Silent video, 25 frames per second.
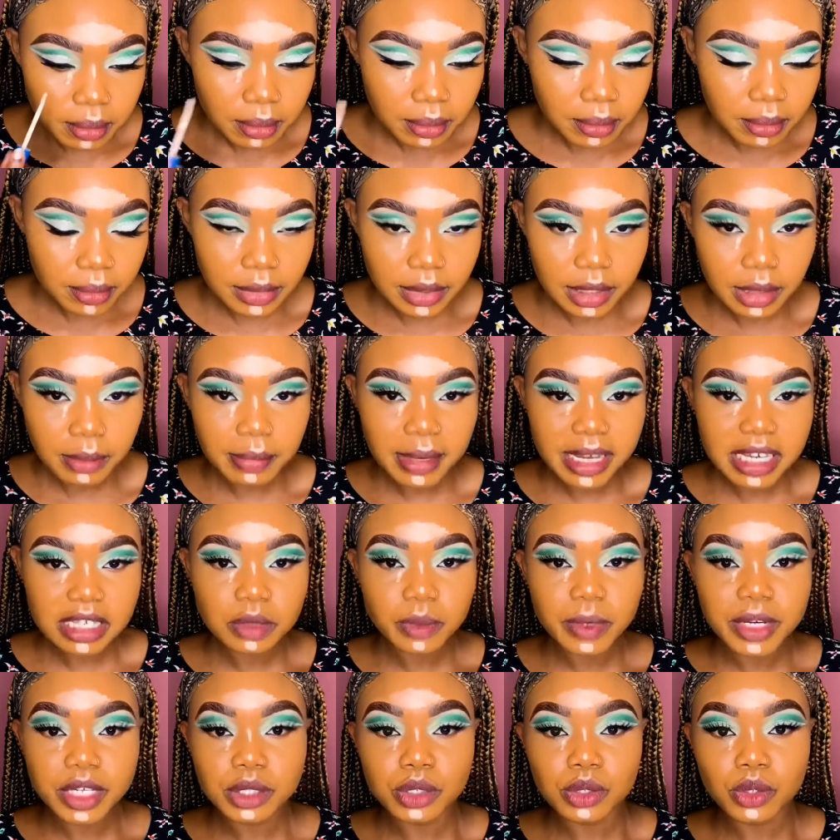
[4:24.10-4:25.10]
the best way
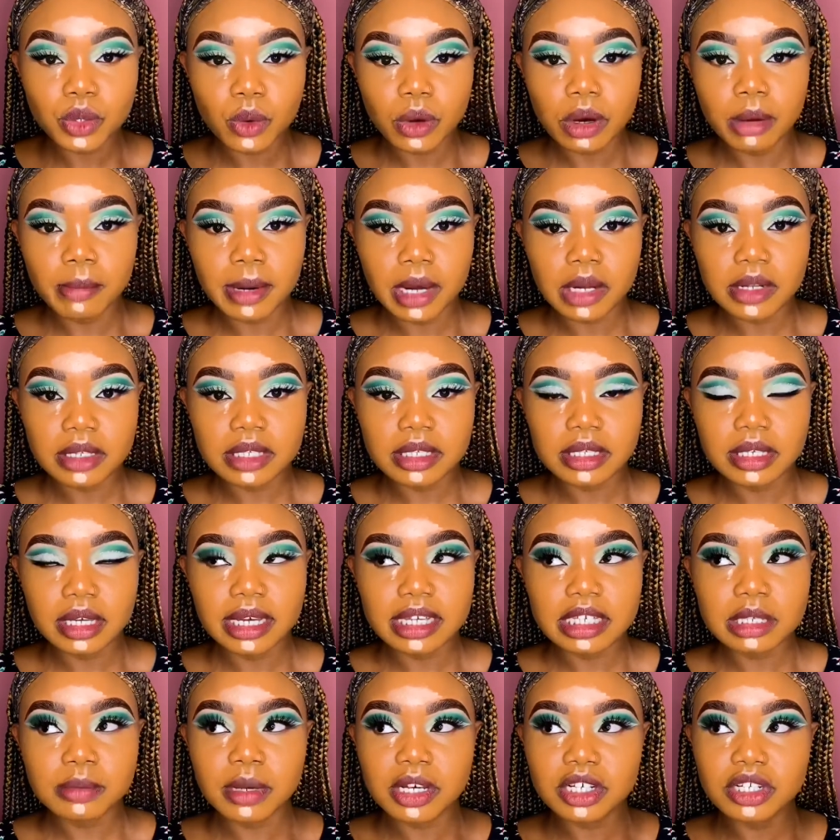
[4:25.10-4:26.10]
to go about it,
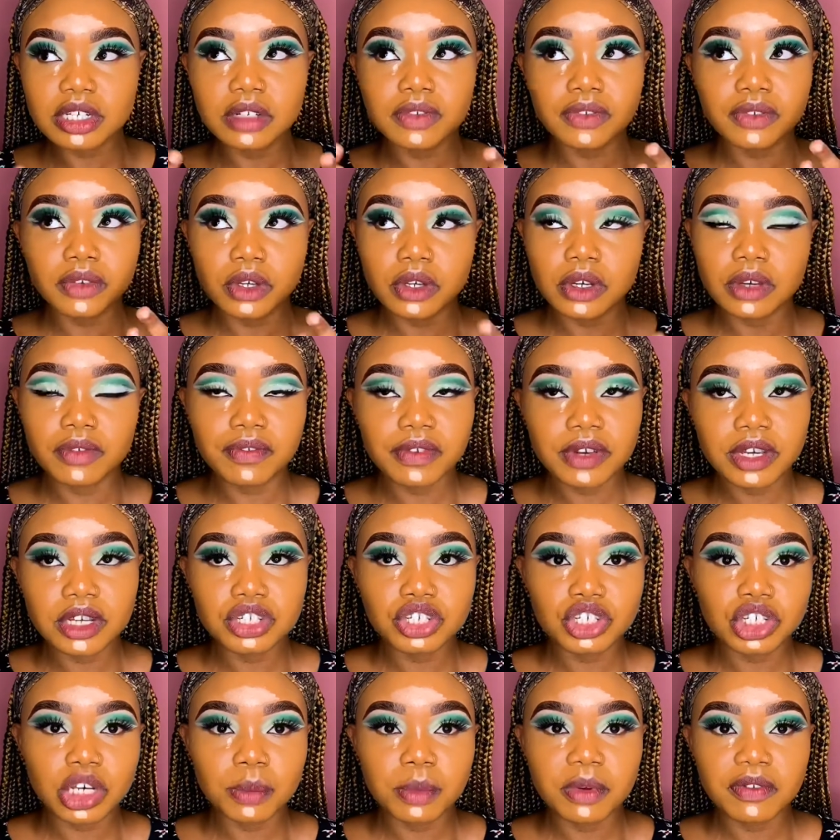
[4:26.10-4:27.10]
especially for your face
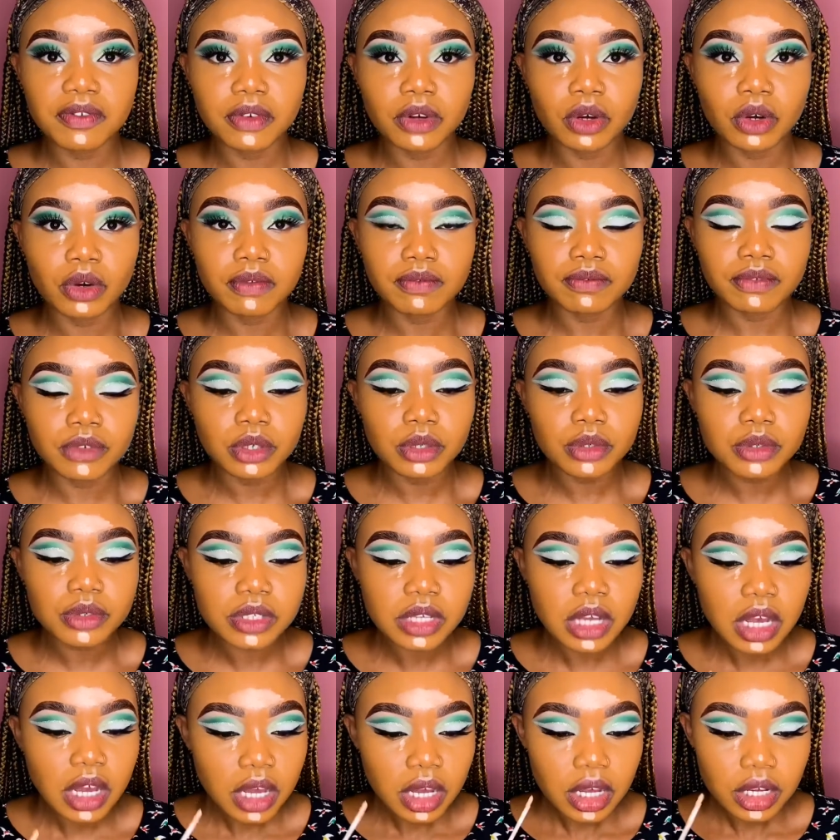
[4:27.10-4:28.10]
shape, if you're confused,
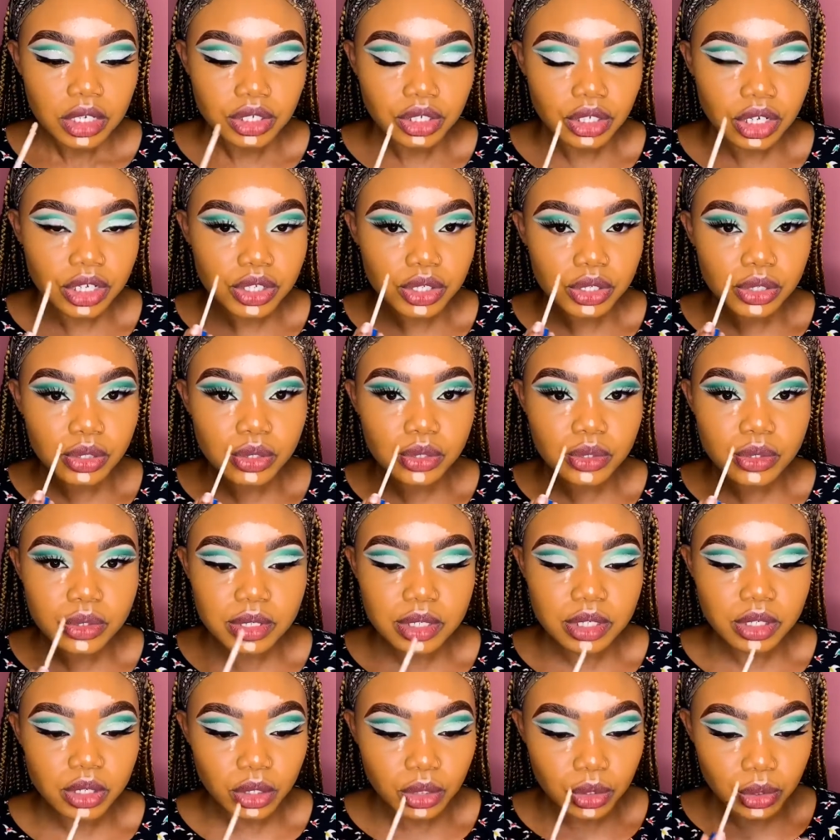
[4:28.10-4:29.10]
just use
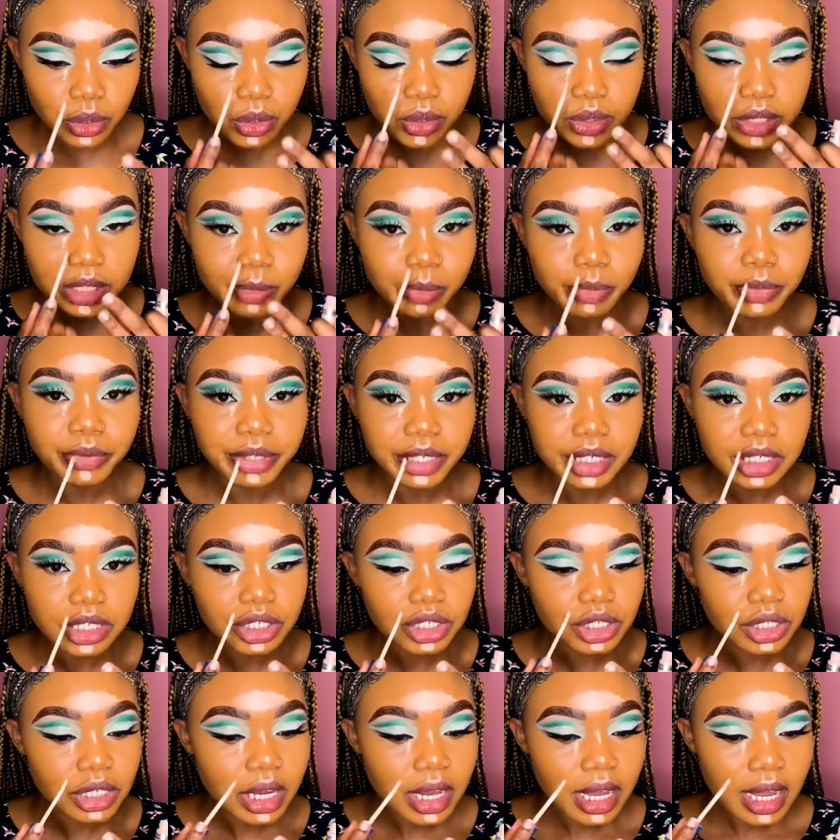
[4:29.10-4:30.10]
your nose bridge,
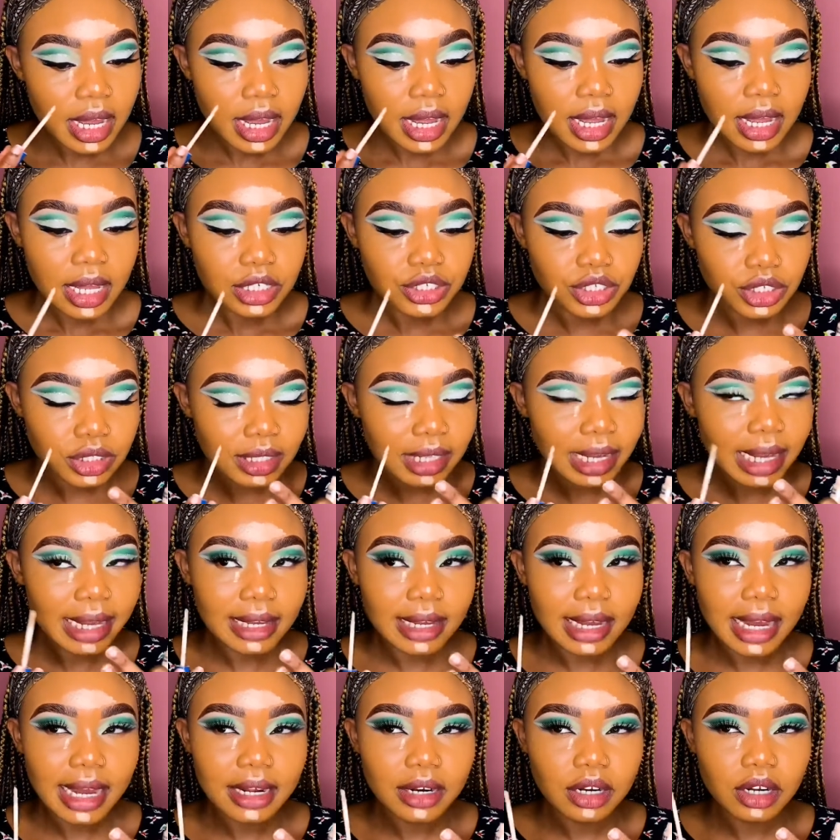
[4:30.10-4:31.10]
like
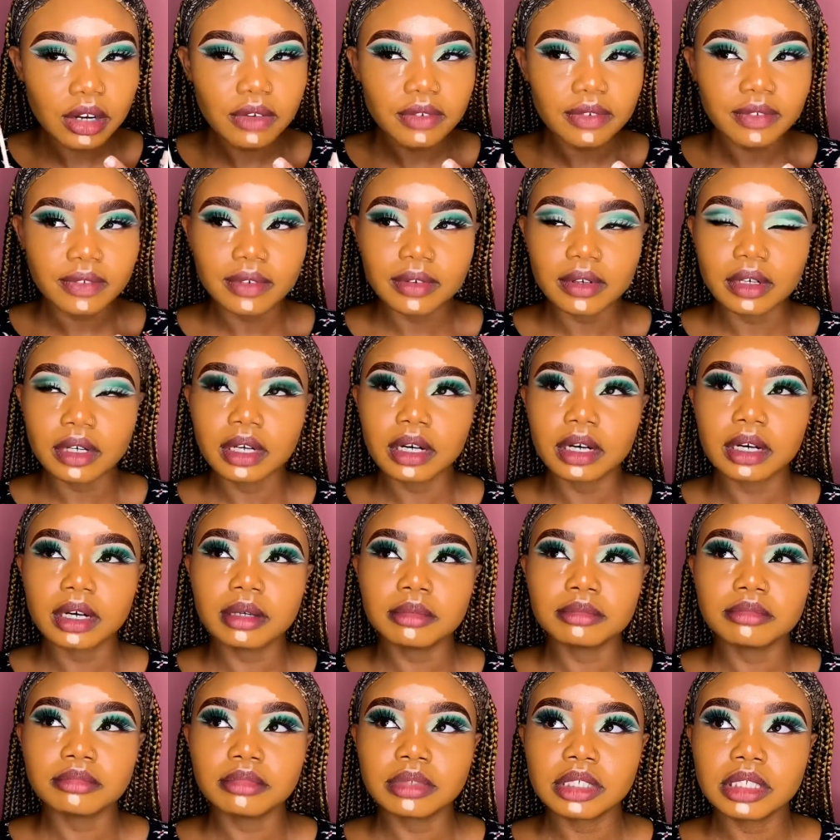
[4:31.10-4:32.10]
kind of
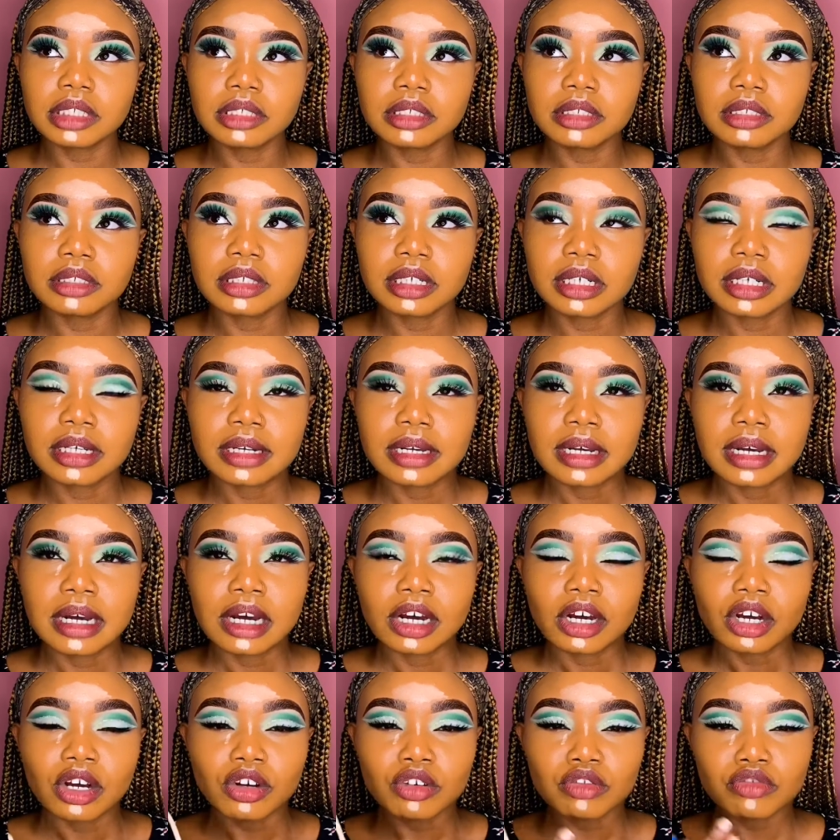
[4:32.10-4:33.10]

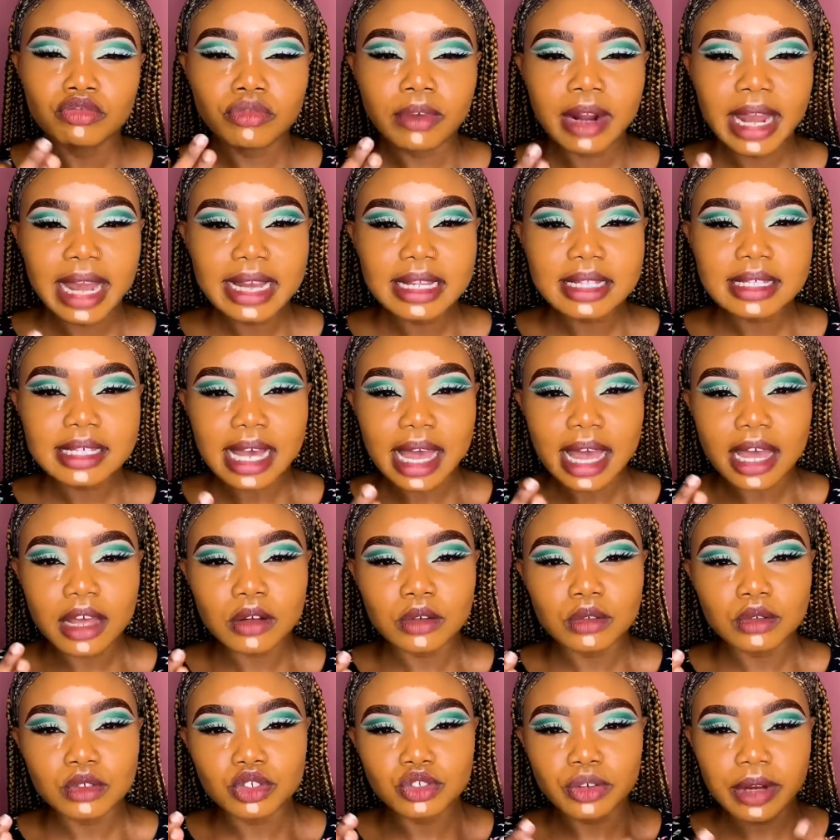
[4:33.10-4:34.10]
a right angle
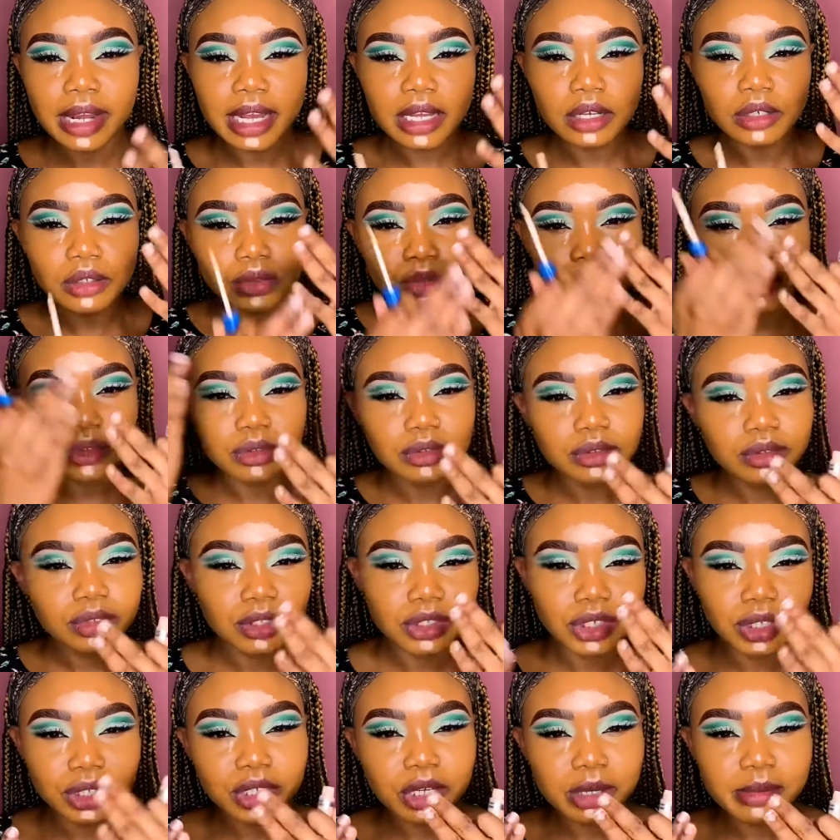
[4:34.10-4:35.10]
triangle
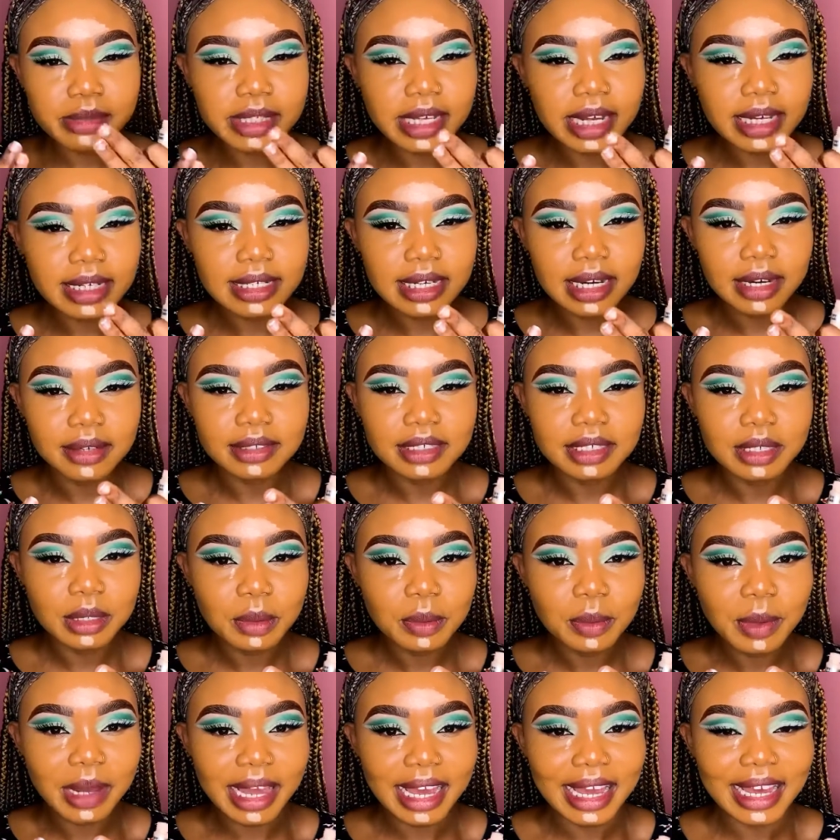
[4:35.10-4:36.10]
turned upside down in a
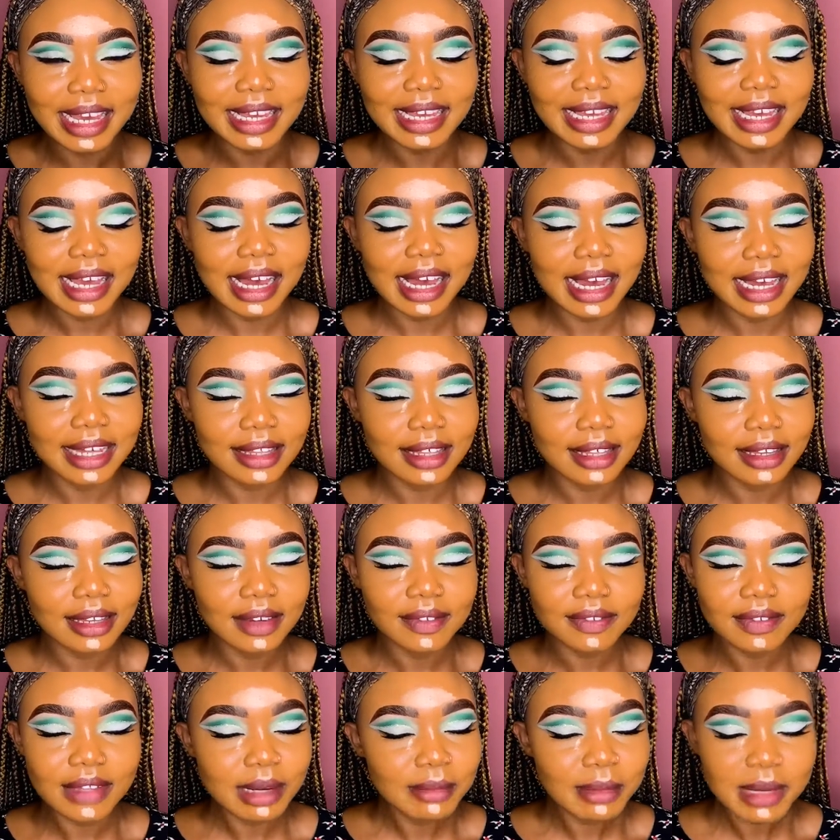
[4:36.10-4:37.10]
way, if
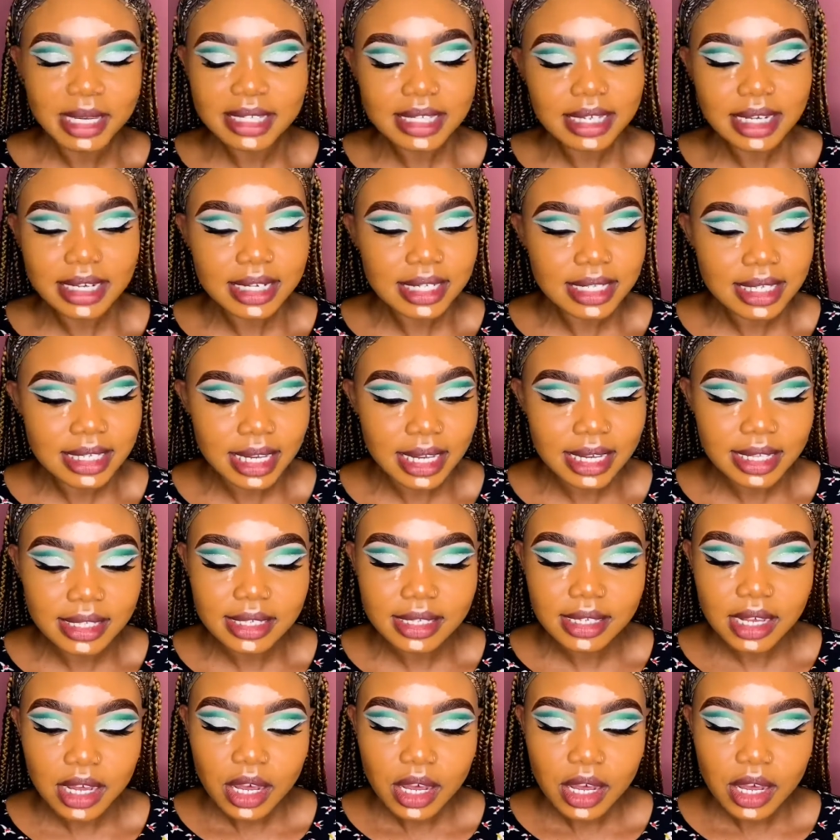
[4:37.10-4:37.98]
that makes any sense.